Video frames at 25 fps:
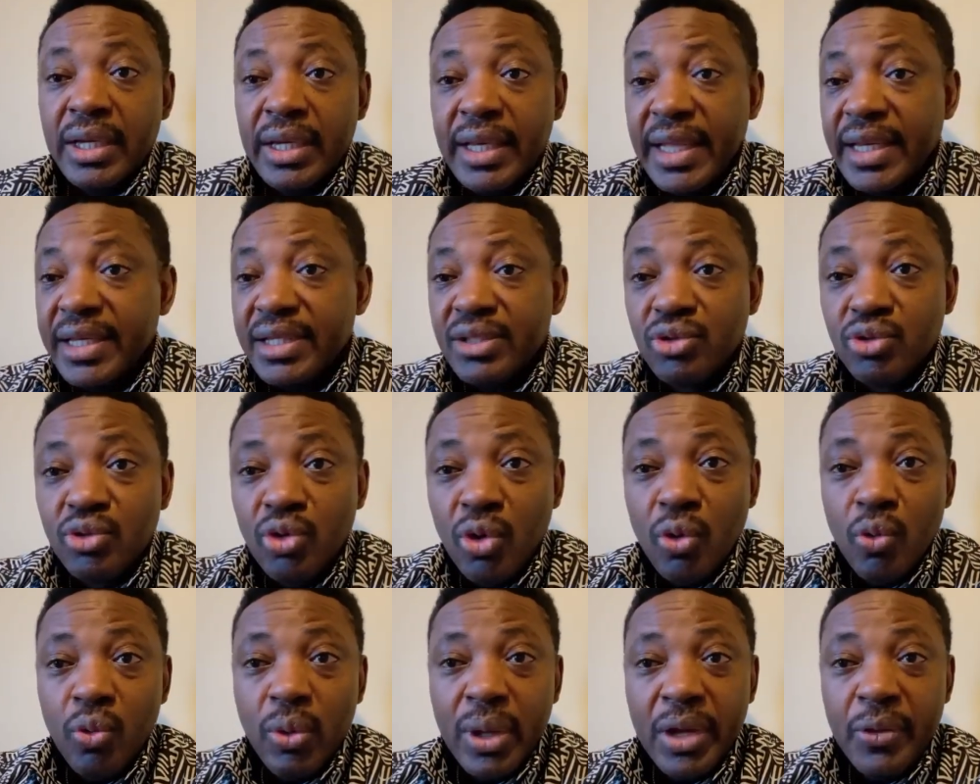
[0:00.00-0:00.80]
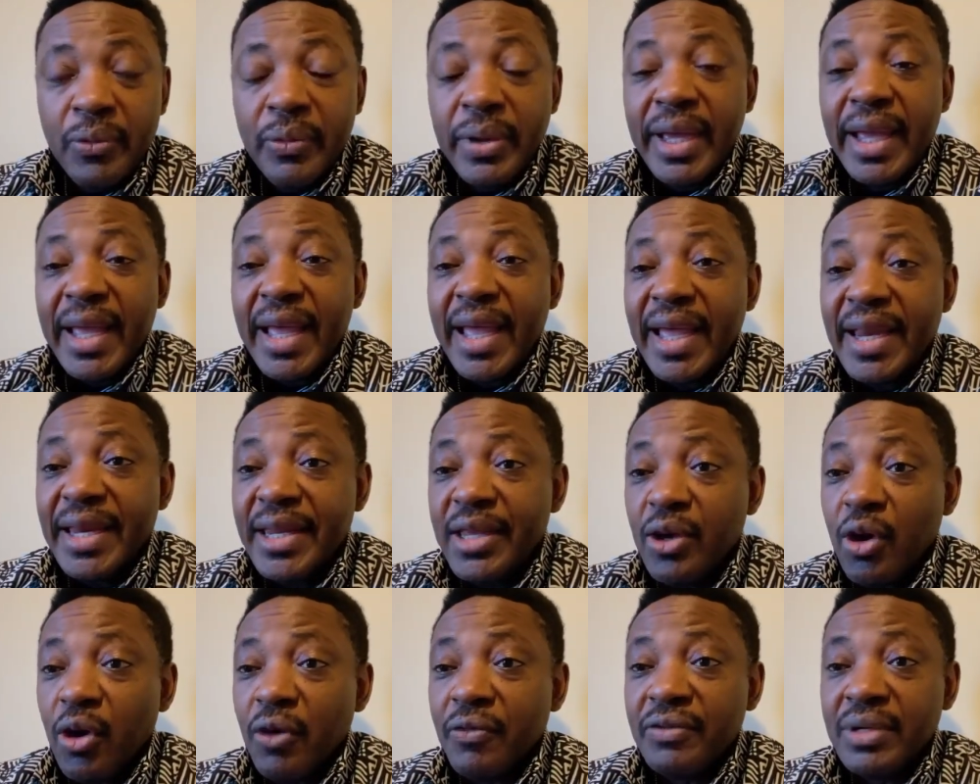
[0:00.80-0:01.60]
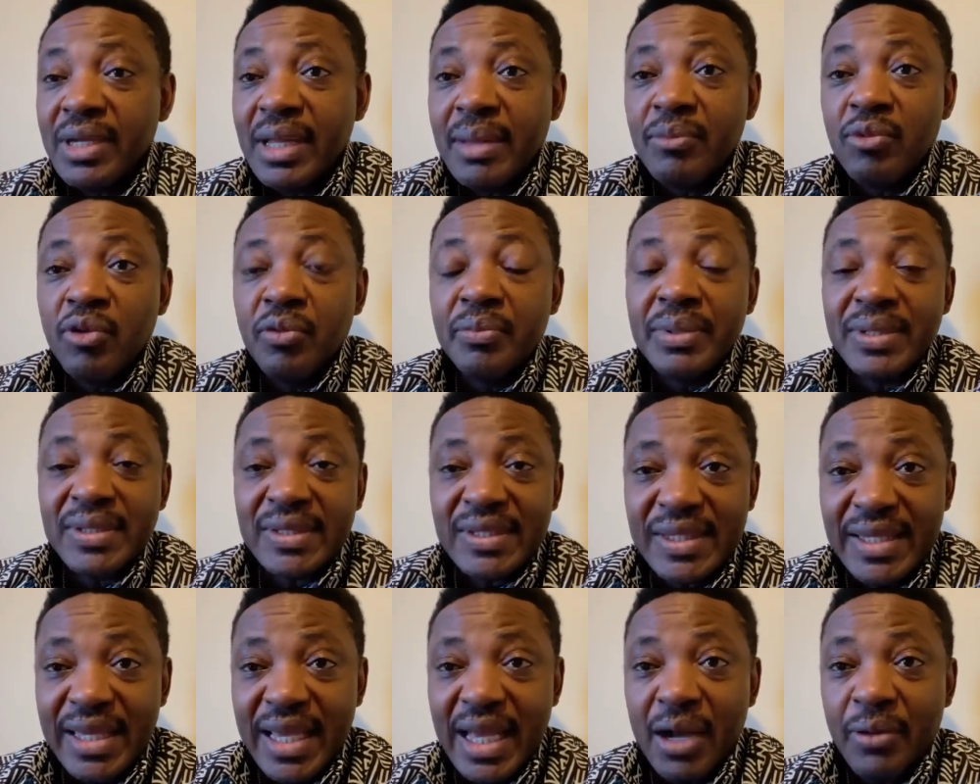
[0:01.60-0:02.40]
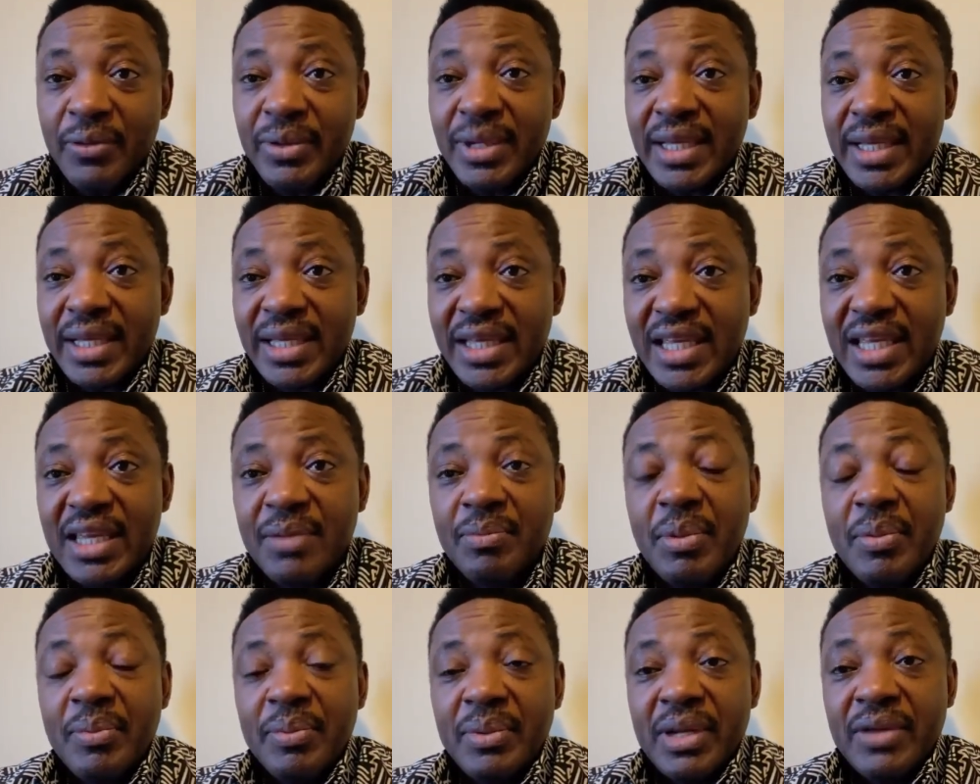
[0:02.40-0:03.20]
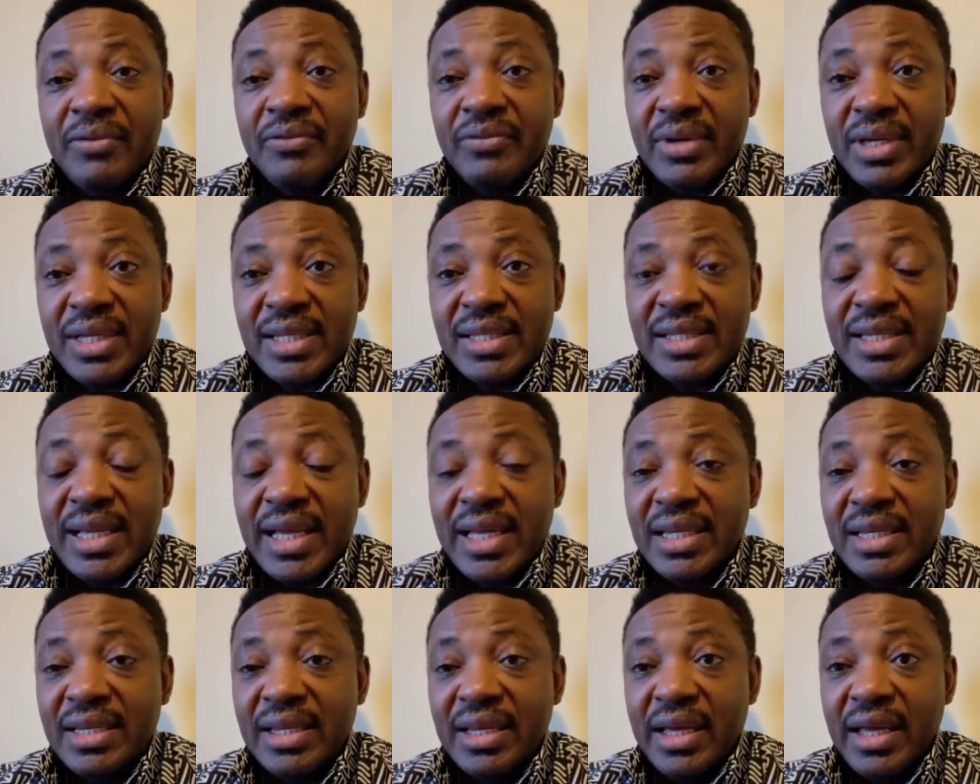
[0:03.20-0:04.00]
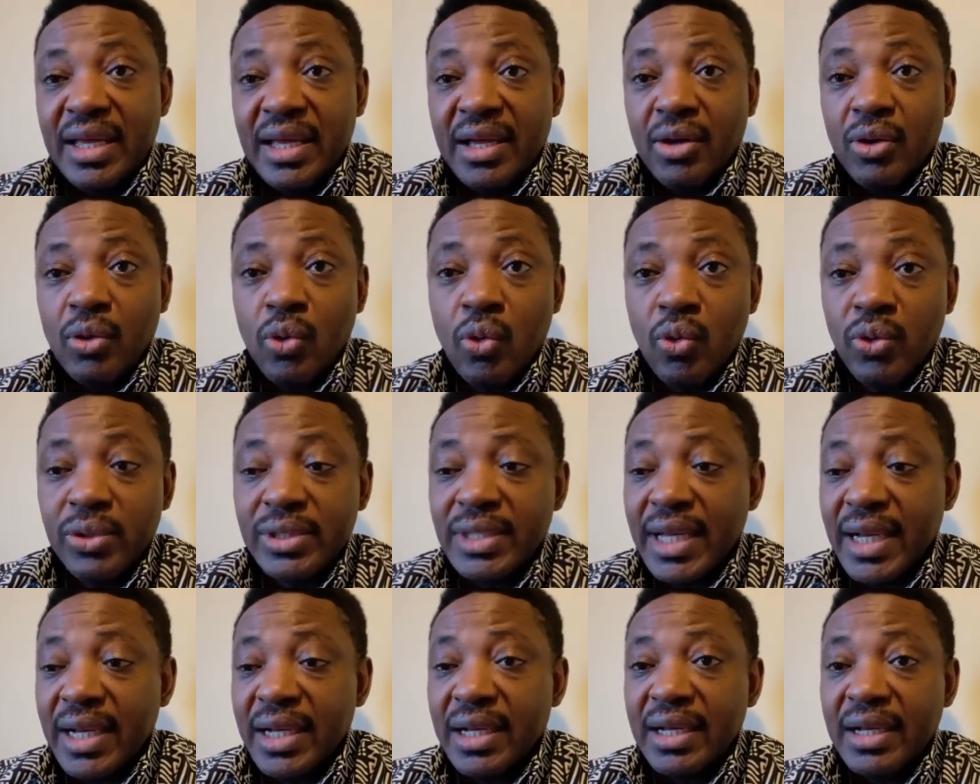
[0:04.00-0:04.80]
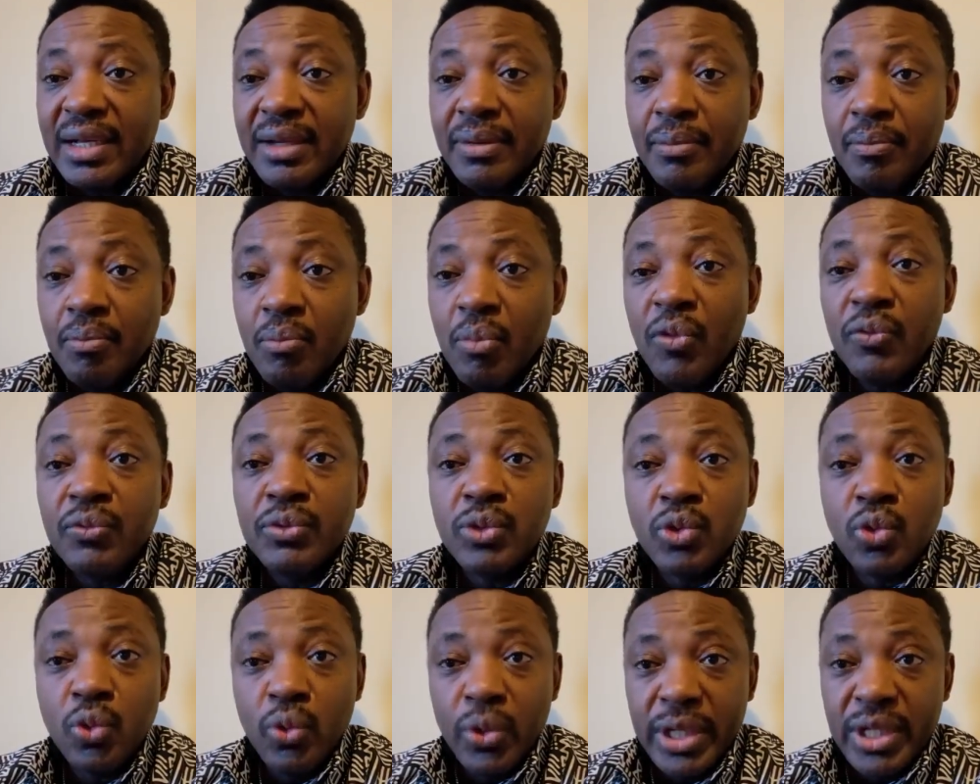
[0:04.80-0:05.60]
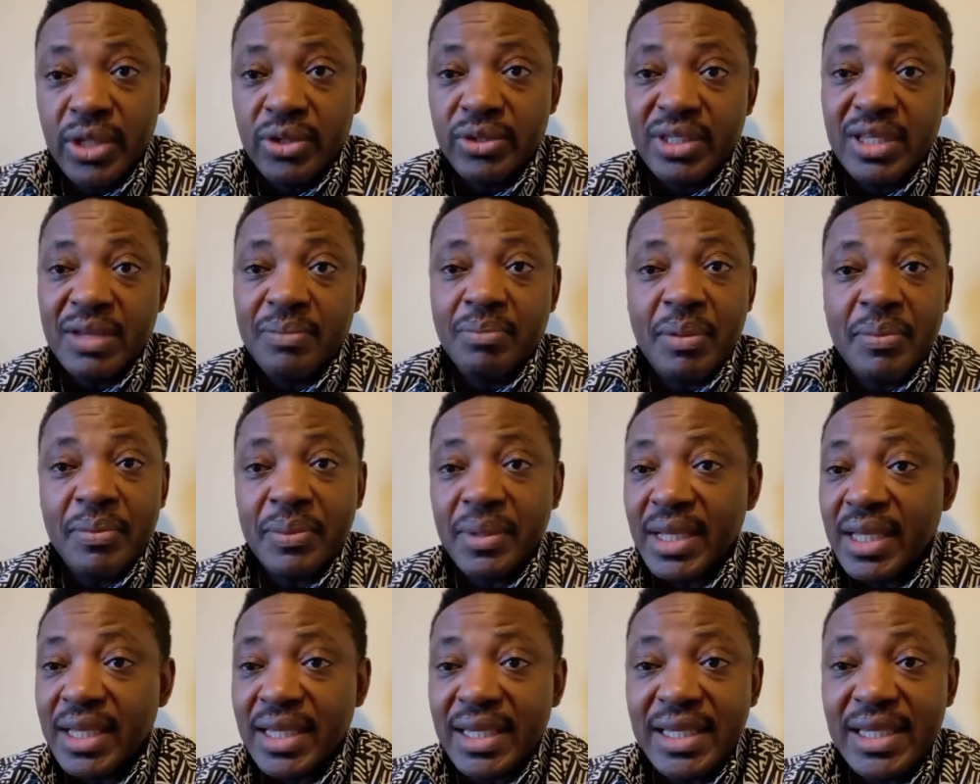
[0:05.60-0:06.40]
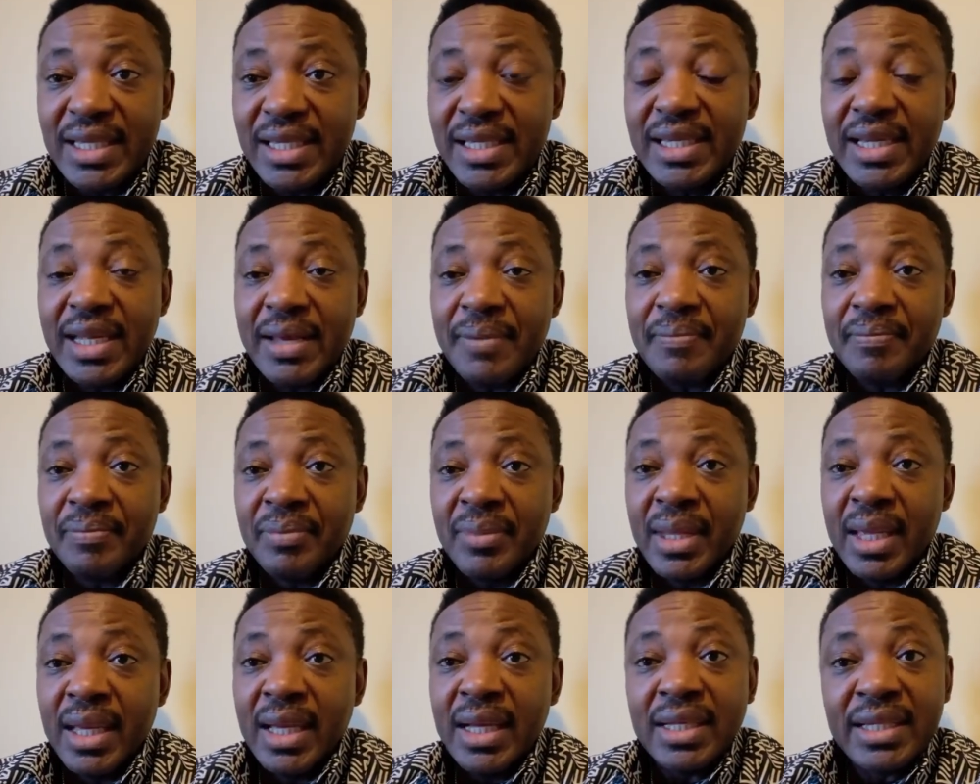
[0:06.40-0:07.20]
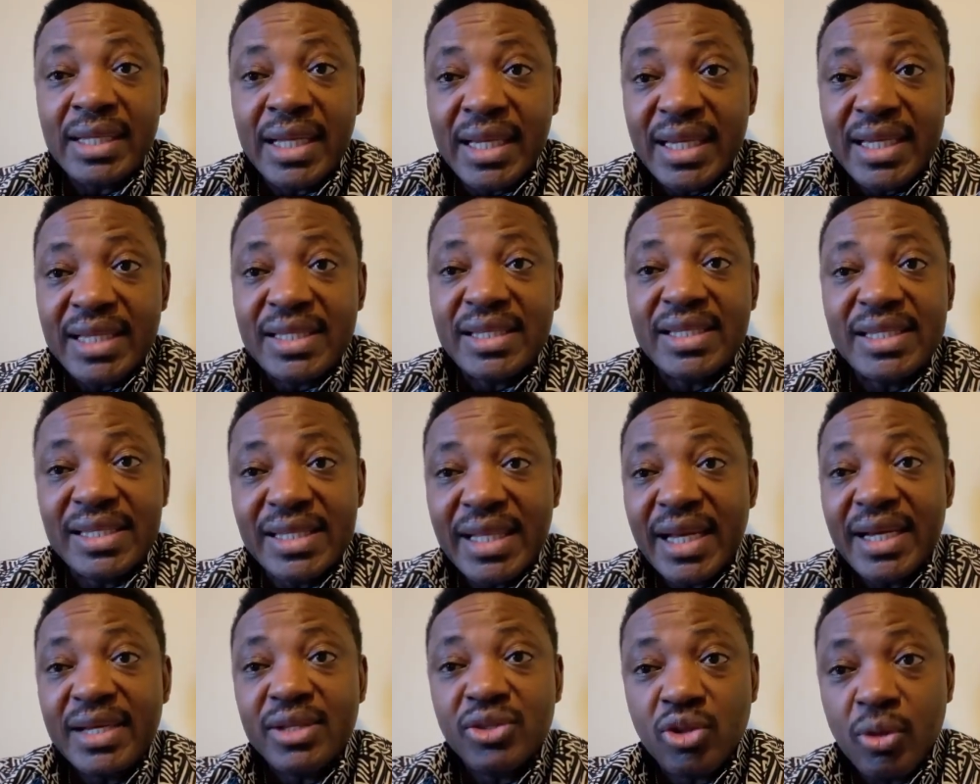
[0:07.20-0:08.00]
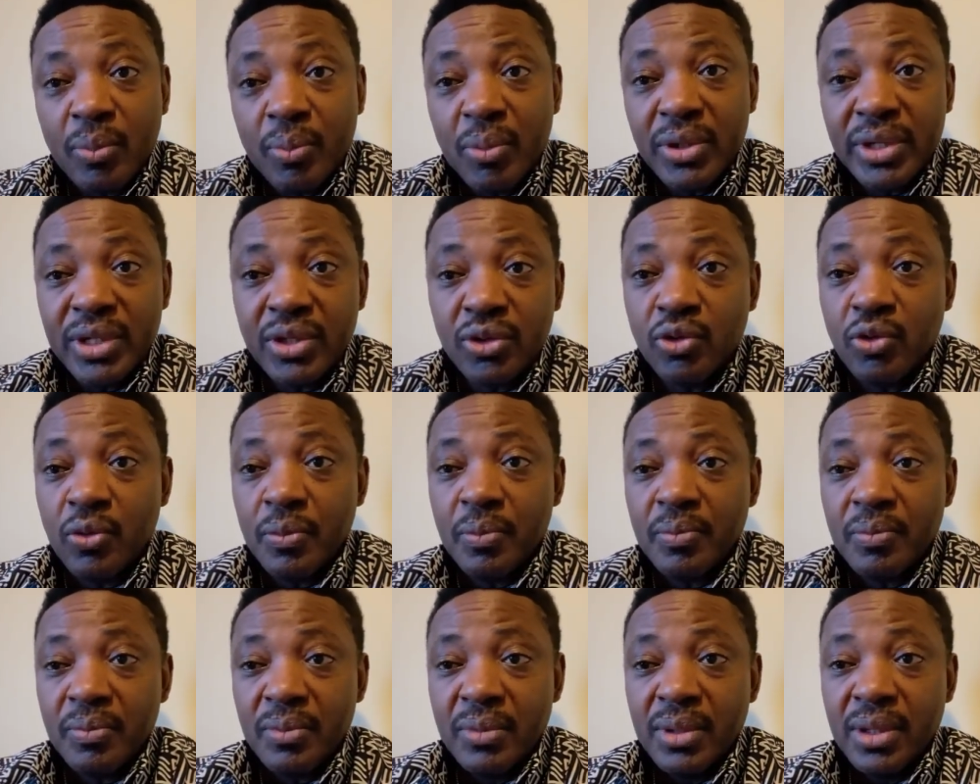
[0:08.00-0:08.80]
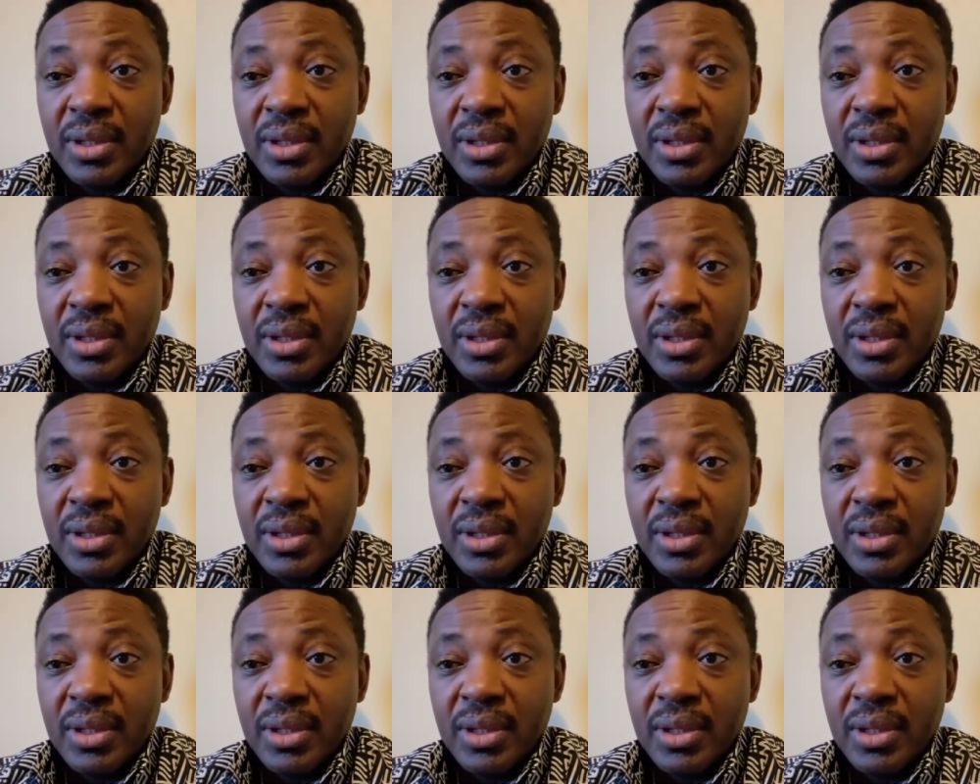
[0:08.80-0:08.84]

There is no way where any of them no be see how we then kill people them for inside goes and move two innocent people then kill them. Then the system they support the group.